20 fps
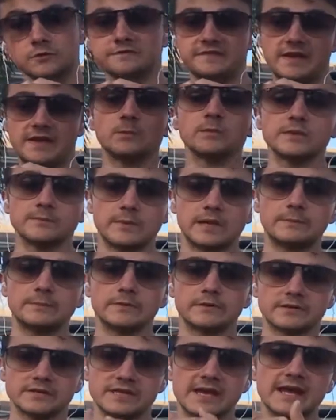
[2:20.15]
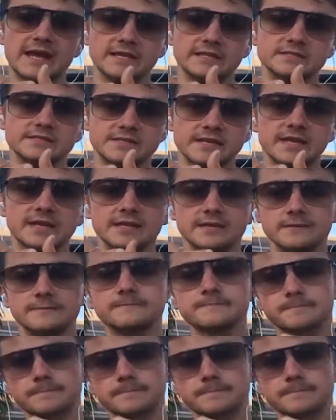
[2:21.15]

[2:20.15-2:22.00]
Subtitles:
a family member, and that is Dickie.